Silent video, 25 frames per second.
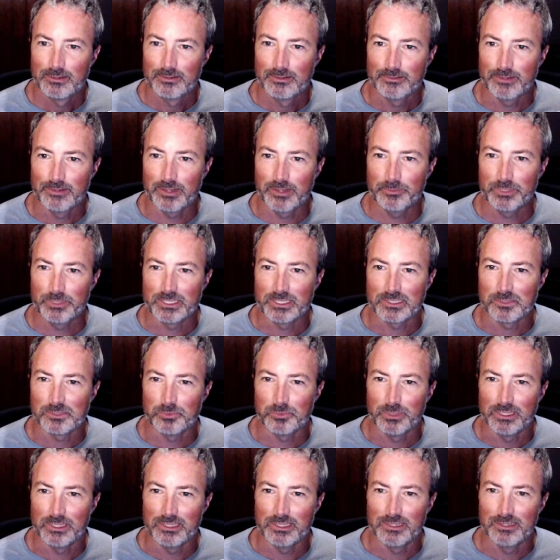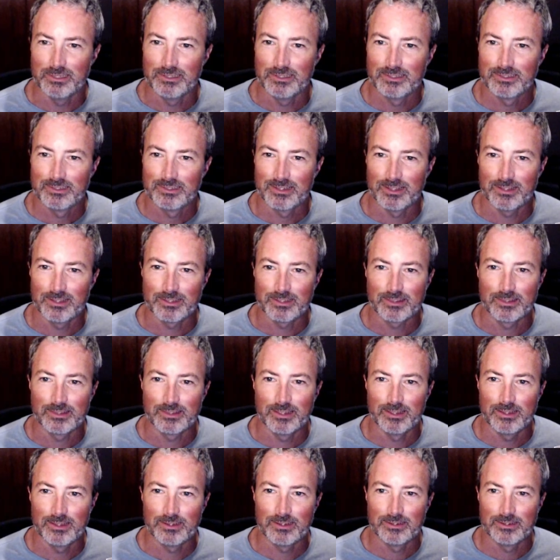Hemming speed. I like that.